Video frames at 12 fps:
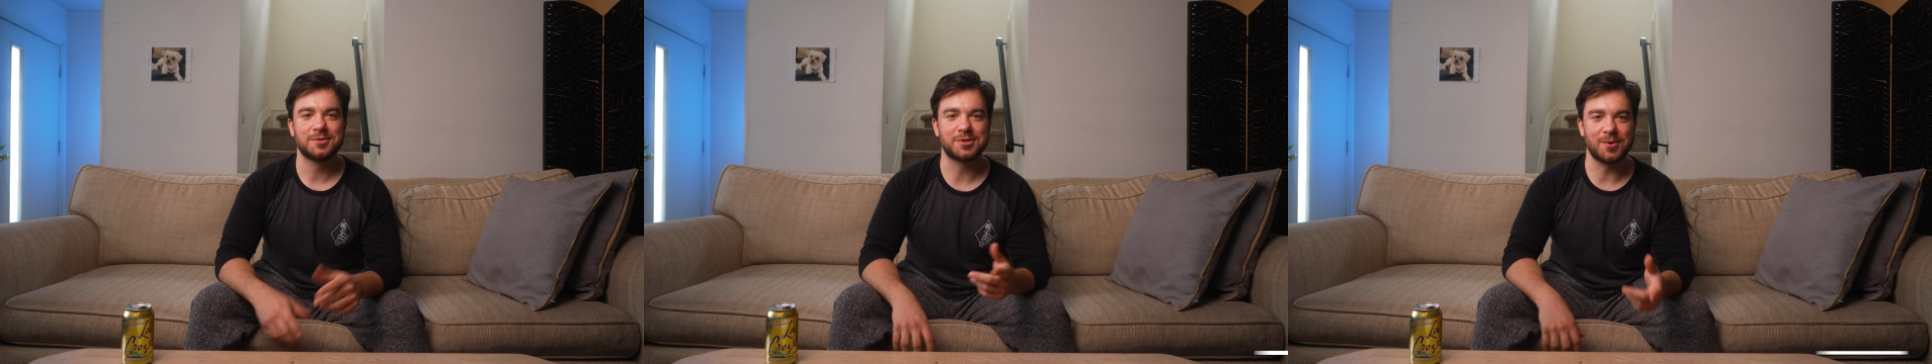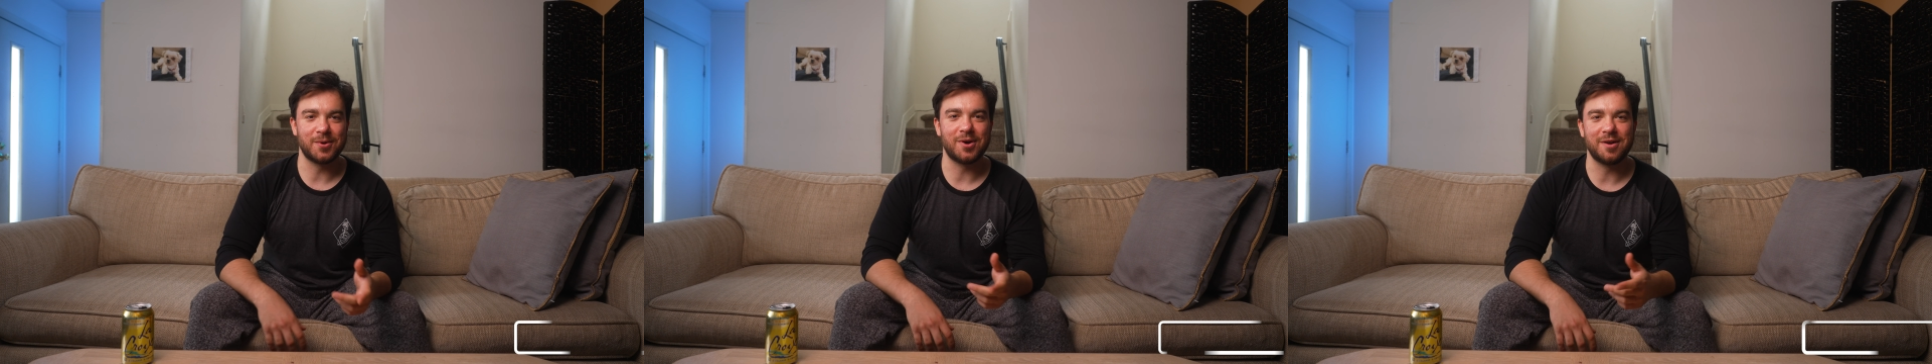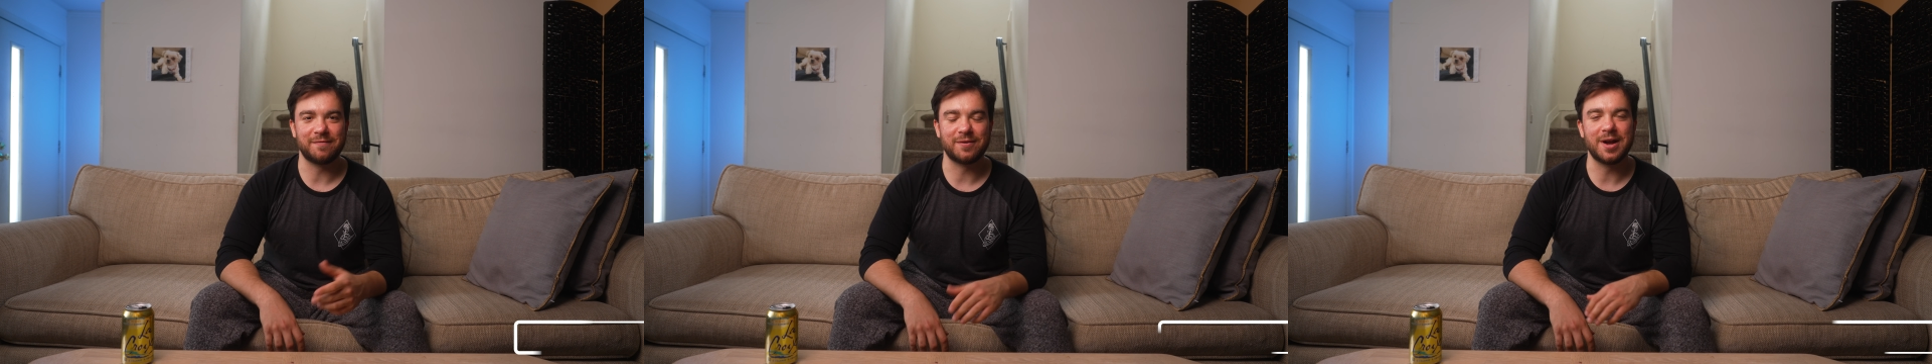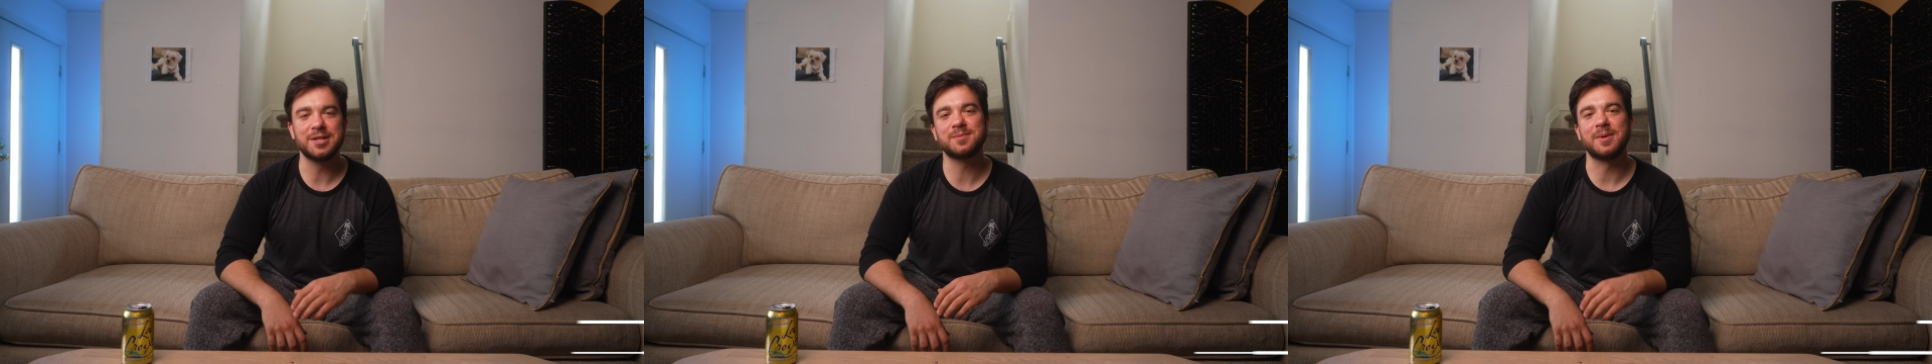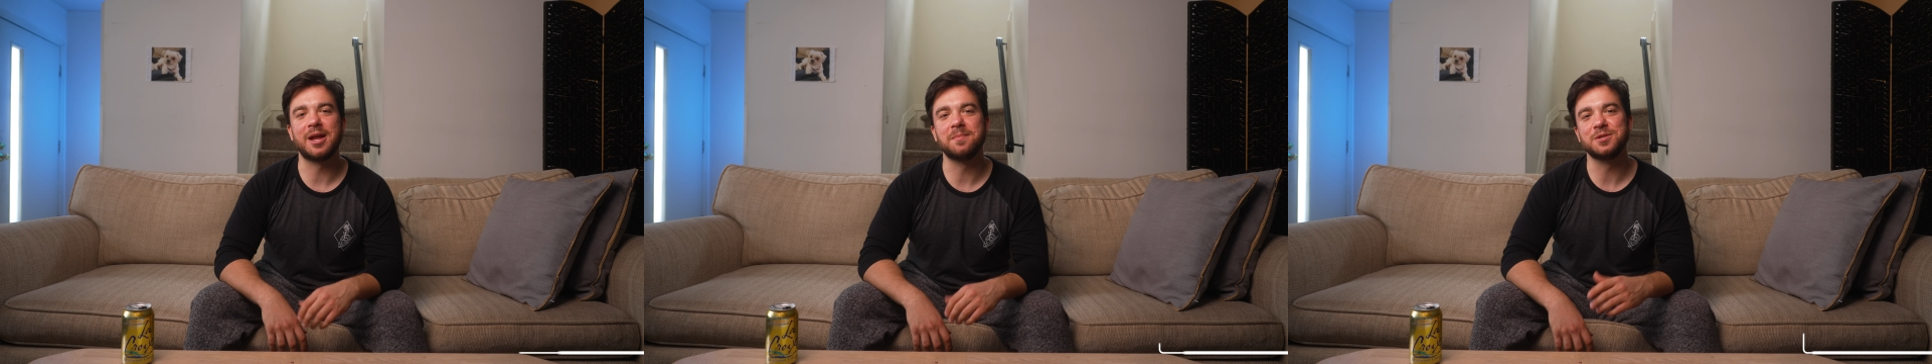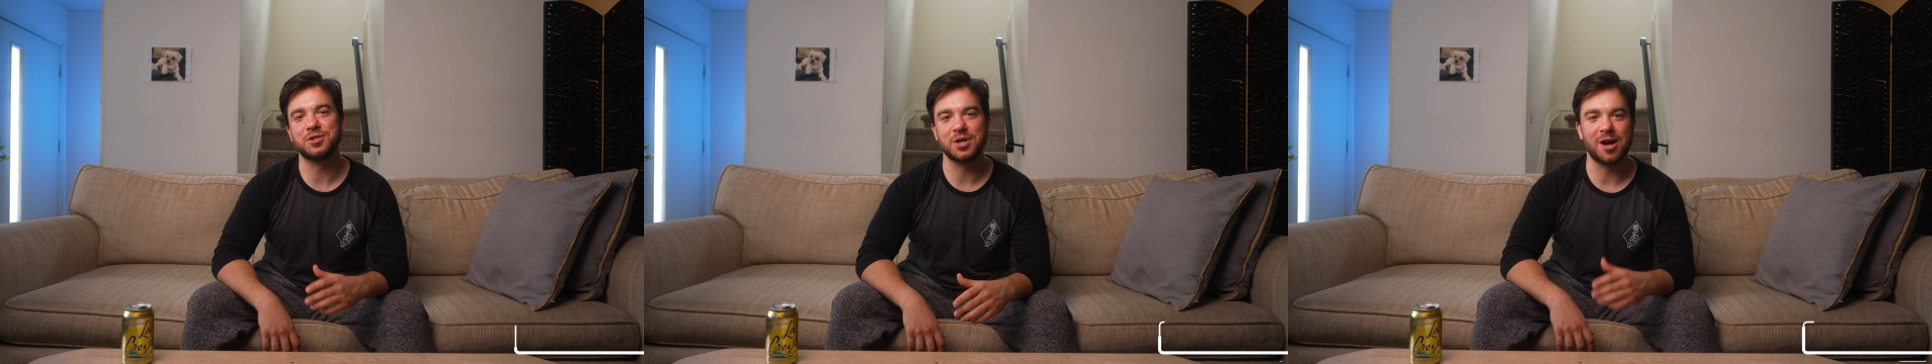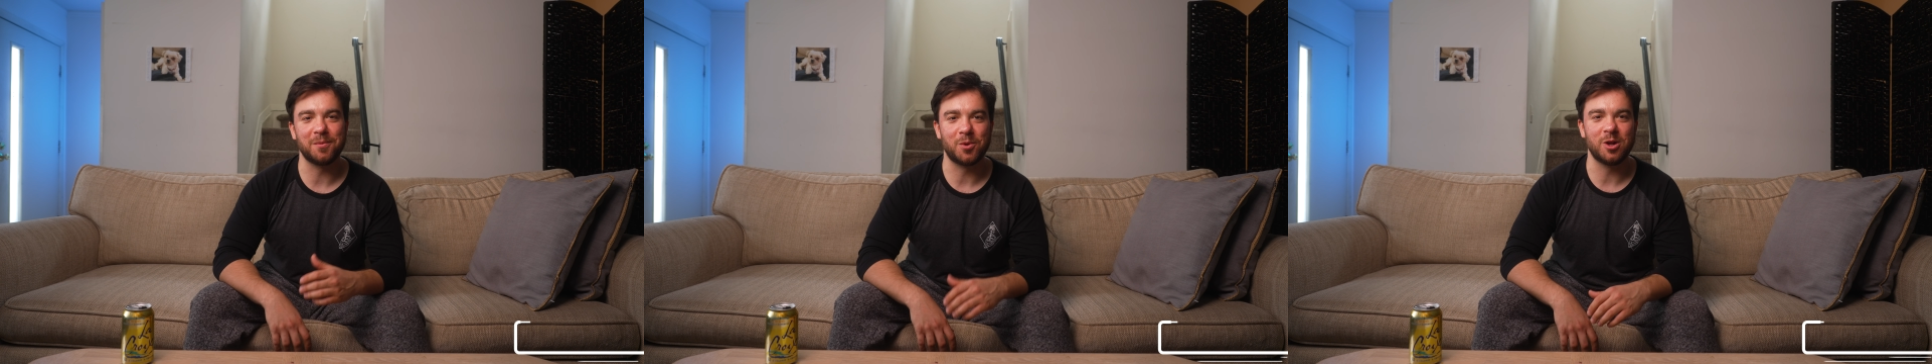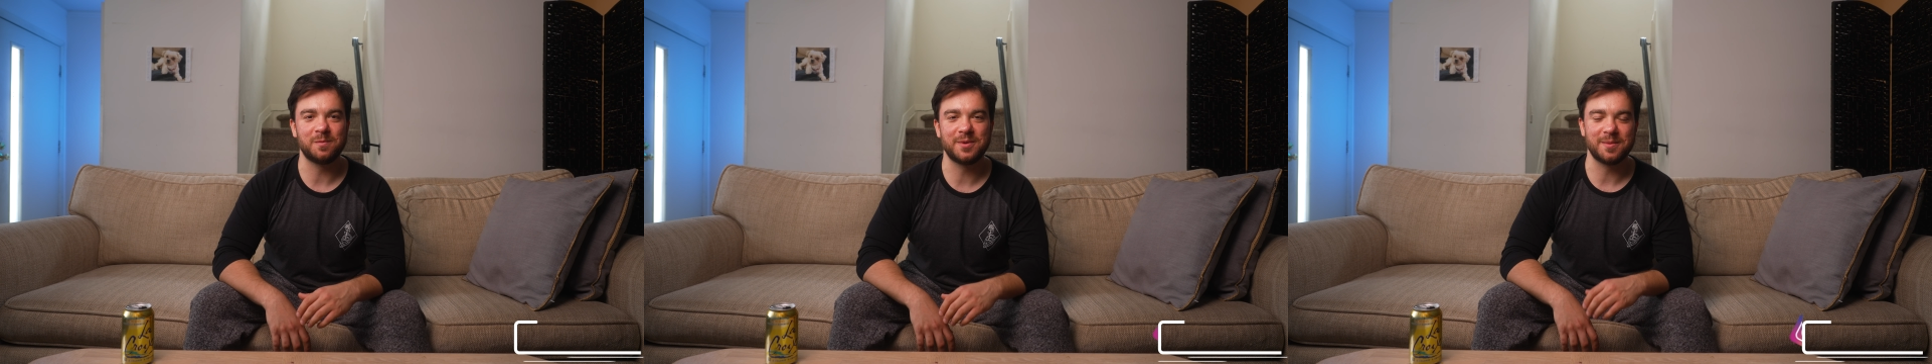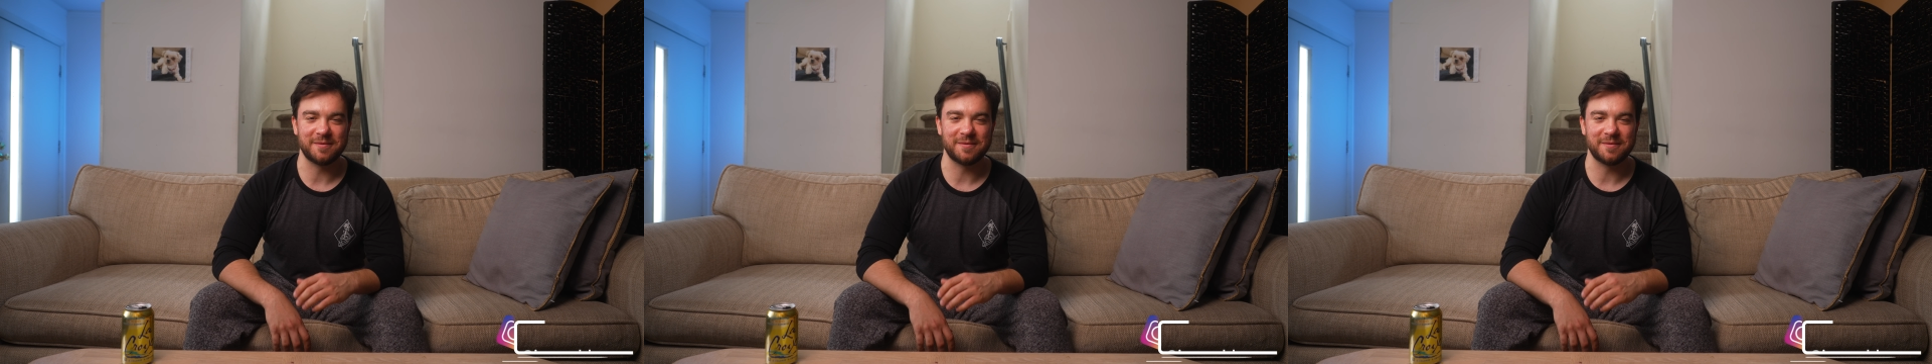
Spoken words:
going on, friends? My name is John Waldman.